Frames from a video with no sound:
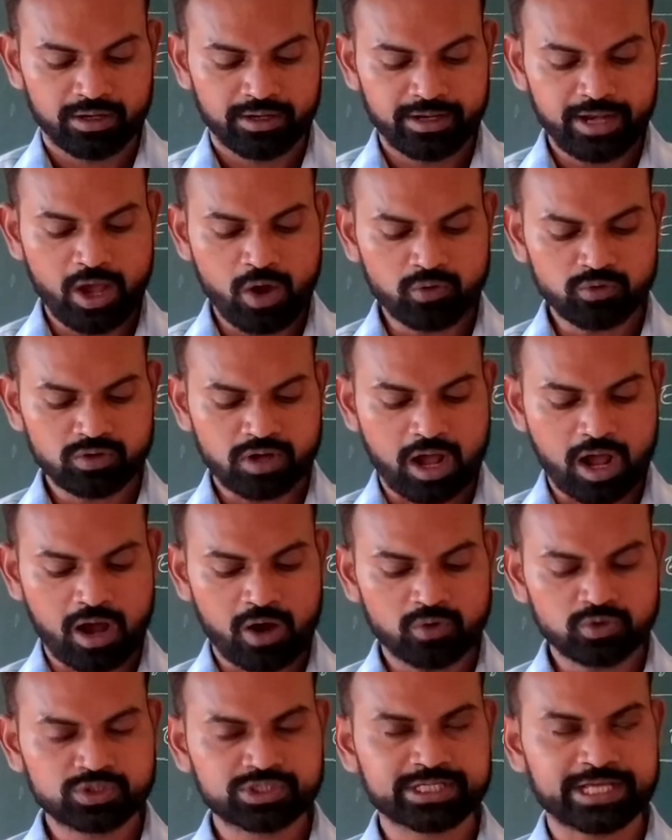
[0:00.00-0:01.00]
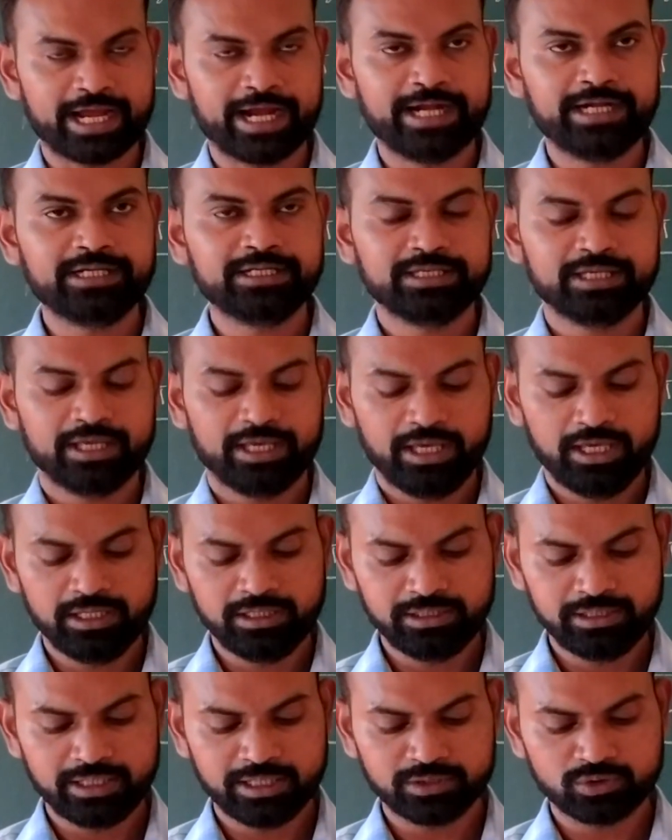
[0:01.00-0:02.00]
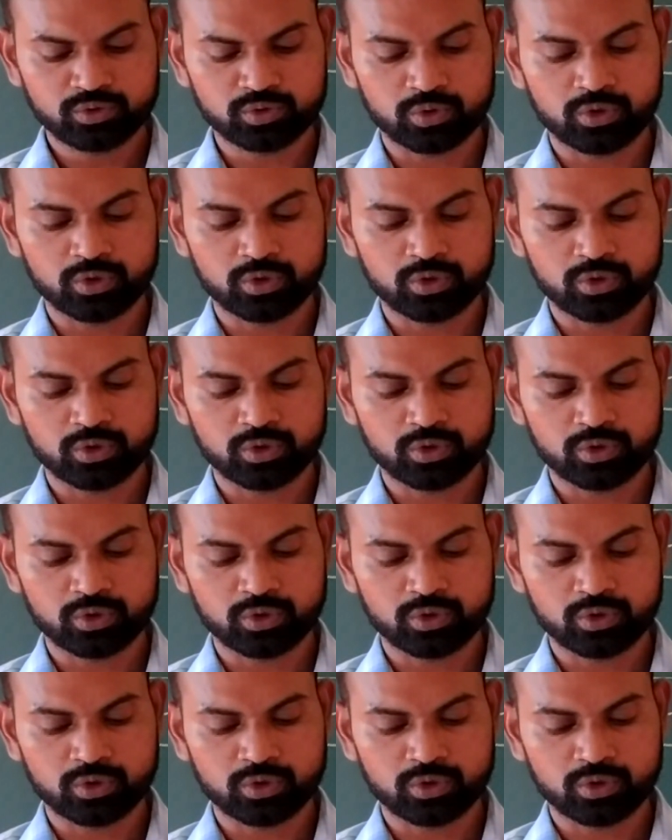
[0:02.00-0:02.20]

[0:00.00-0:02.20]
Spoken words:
Now outside Indian